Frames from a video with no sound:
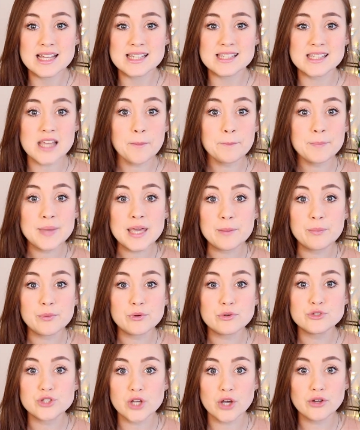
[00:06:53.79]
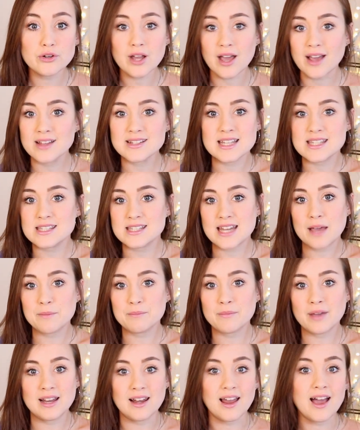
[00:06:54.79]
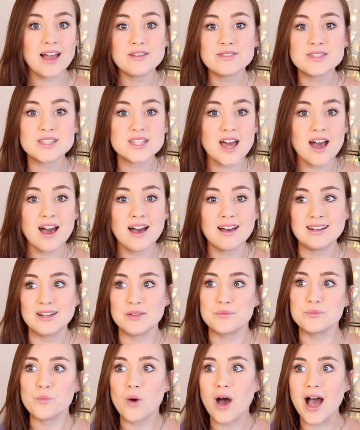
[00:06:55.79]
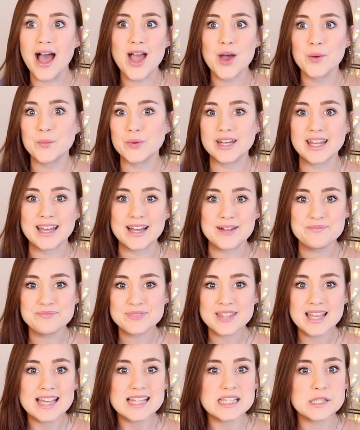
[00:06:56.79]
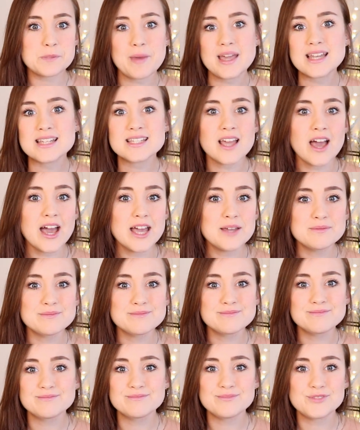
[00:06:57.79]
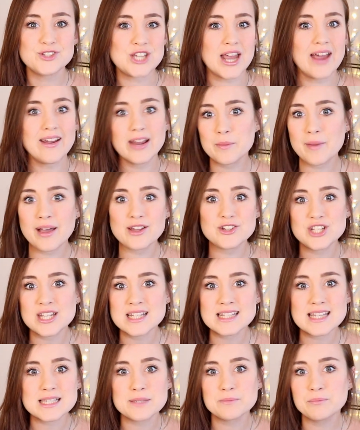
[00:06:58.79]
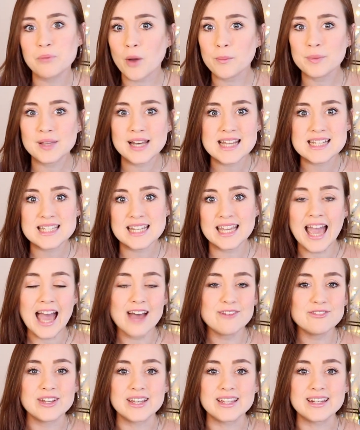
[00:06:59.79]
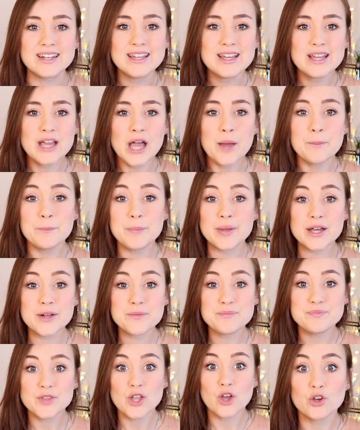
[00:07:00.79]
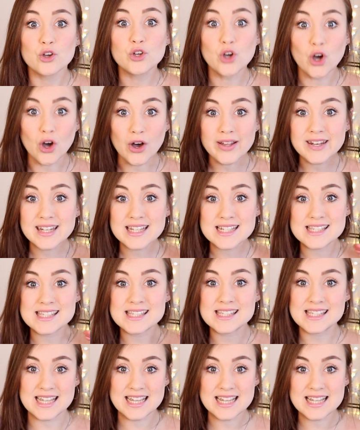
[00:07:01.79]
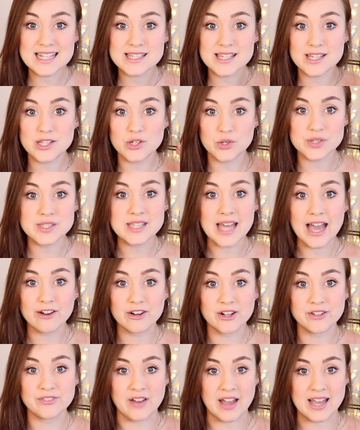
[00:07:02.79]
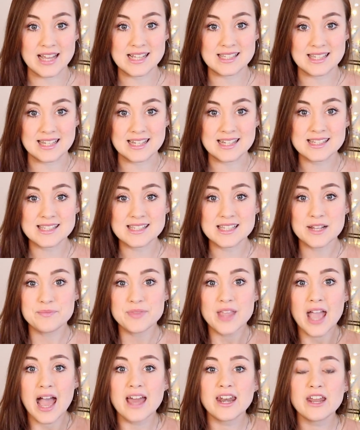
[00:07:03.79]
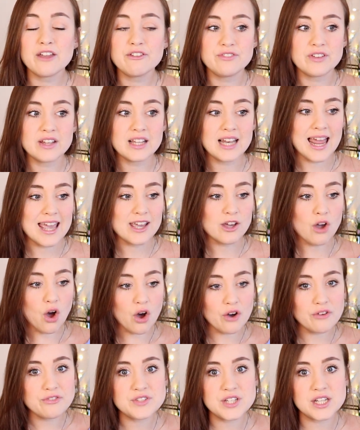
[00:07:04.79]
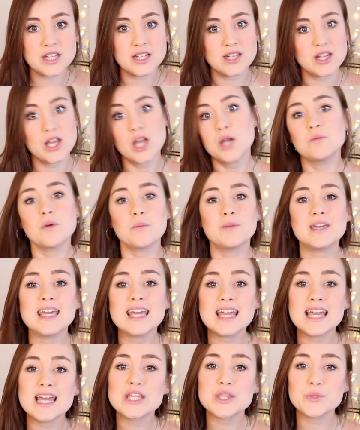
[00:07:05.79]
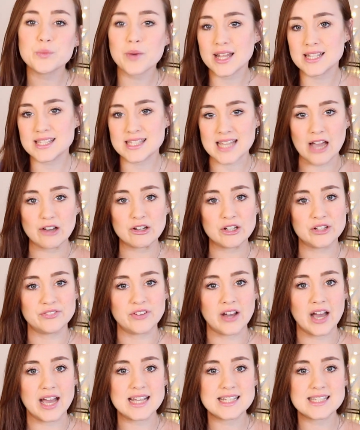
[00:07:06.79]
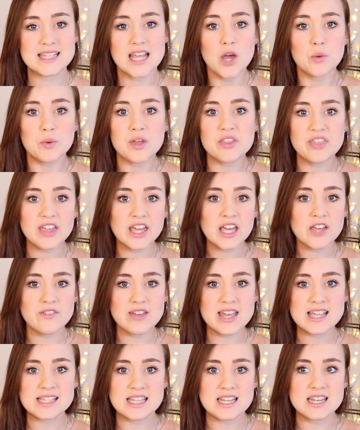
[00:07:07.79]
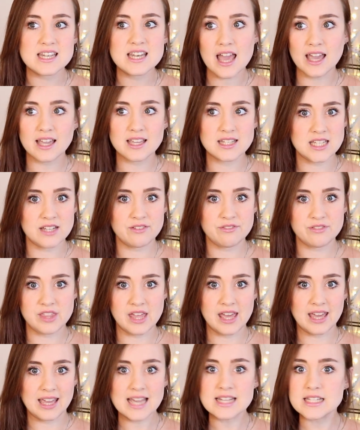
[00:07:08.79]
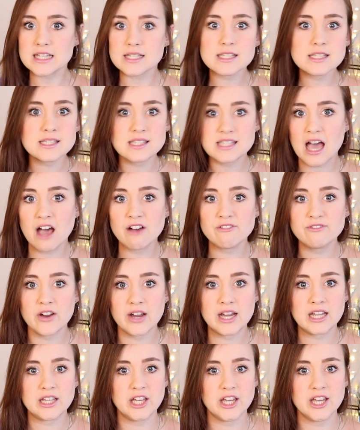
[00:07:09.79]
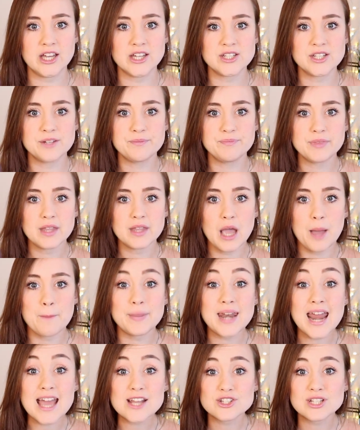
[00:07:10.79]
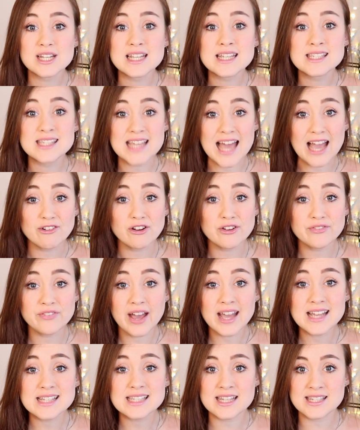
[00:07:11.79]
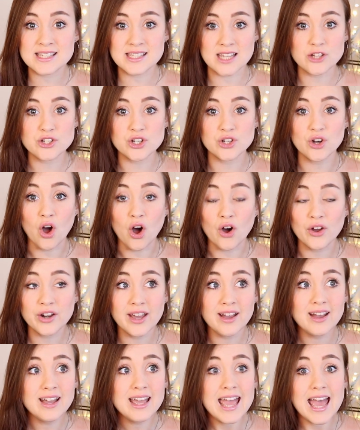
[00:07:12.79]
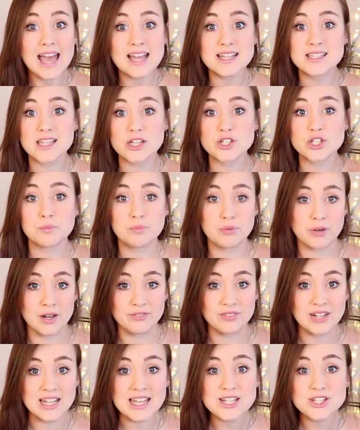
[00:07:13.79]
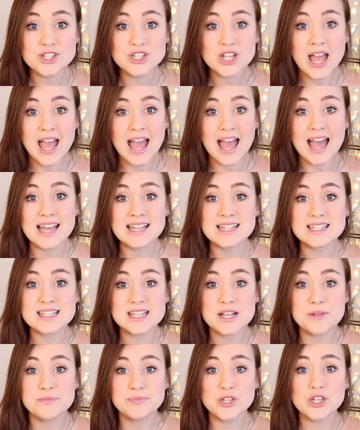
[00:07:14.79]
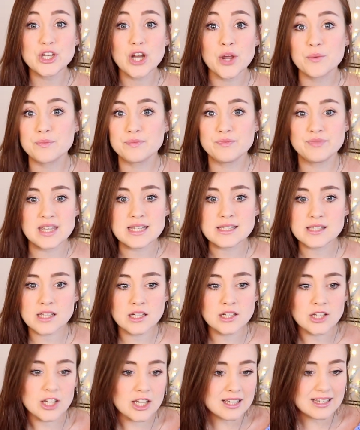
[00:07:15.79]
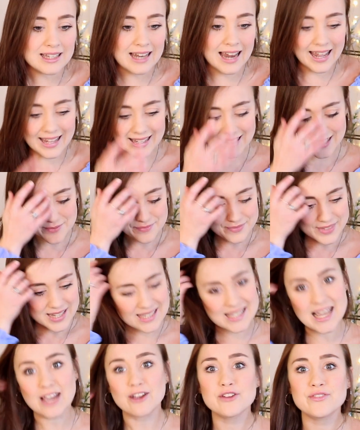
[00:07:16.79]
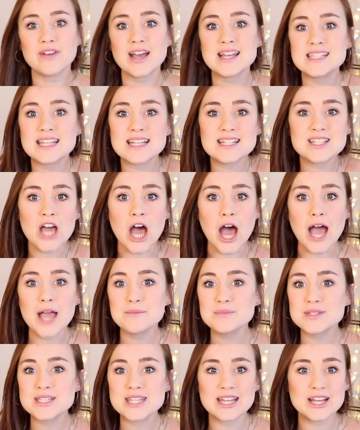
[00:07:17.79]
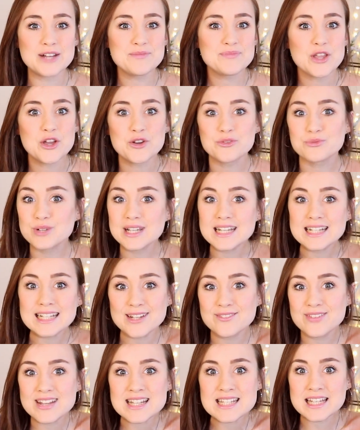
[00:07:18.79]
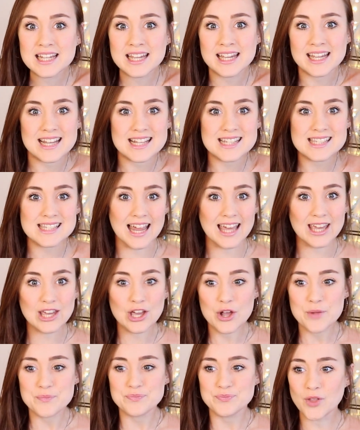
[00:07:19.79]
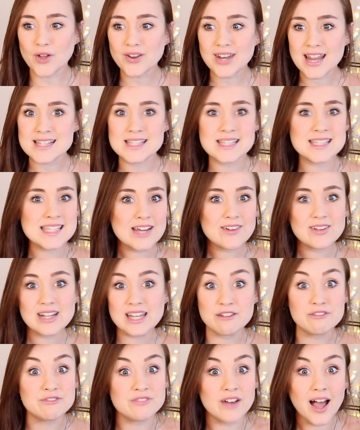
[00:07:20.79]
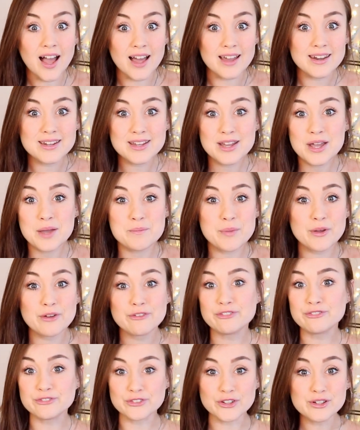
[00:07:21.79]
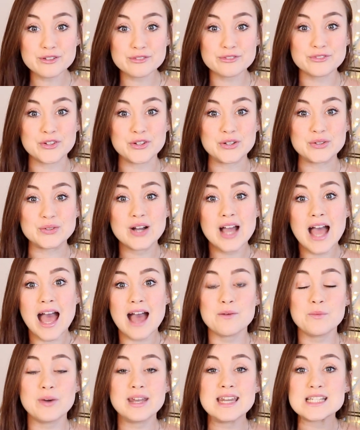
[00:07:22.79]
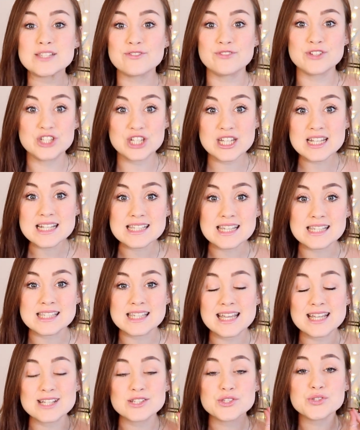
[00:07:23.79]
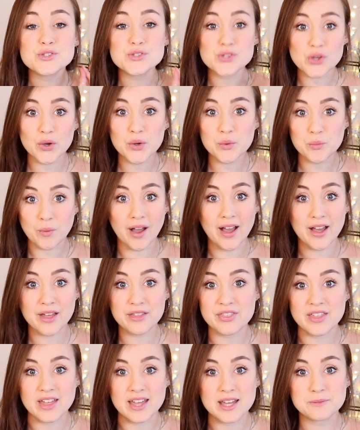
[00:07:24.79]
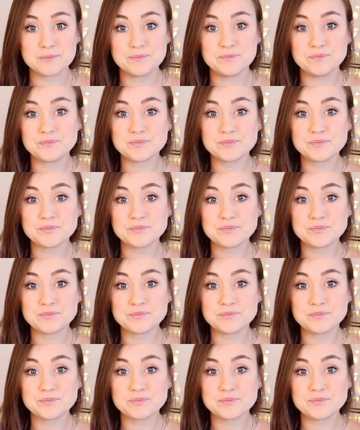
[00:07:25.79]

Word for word: Some people don't understand my lifestyle and why I want to spend time sharing about Jesus and populating heaven. But God sees your sacrifices. And I feel like often when we hear the word sacrifice, we think of it as a negative thing. It doesn't sound very good. But actually sacrifice is such an honor and such a privilege. And you know, this could look like sacrificing time to read Leviticus. Like, not necessarily fun, but fruitful. And when it's for Jesus, it is so worth it.